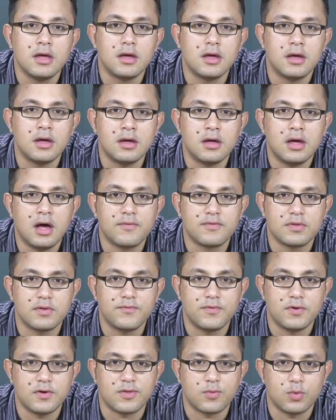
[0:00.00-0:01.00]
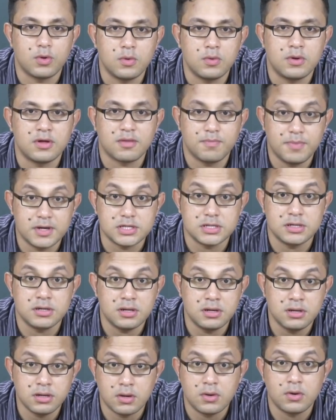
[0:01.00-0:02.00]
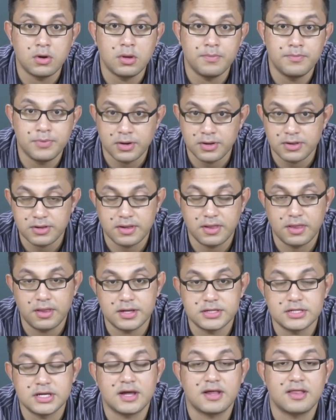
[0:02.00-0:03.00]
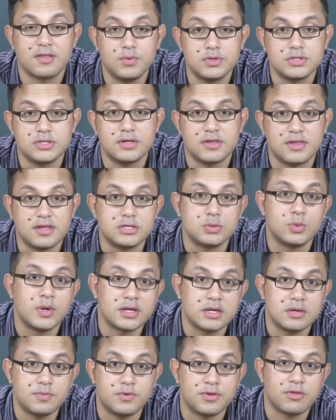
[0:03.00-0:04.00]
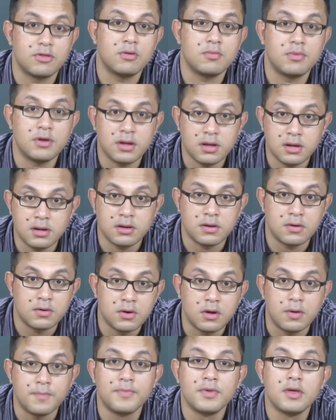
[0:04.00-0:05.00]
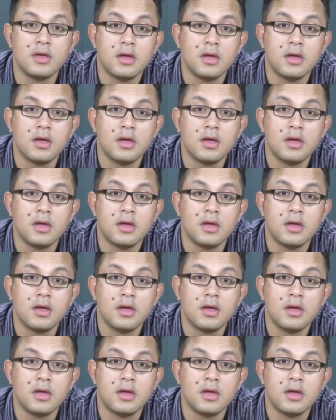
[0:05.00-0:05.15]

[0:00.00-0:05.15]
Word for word: uh, after the First World War, especially in Europe, because this is a text which is situated presumably in Europe.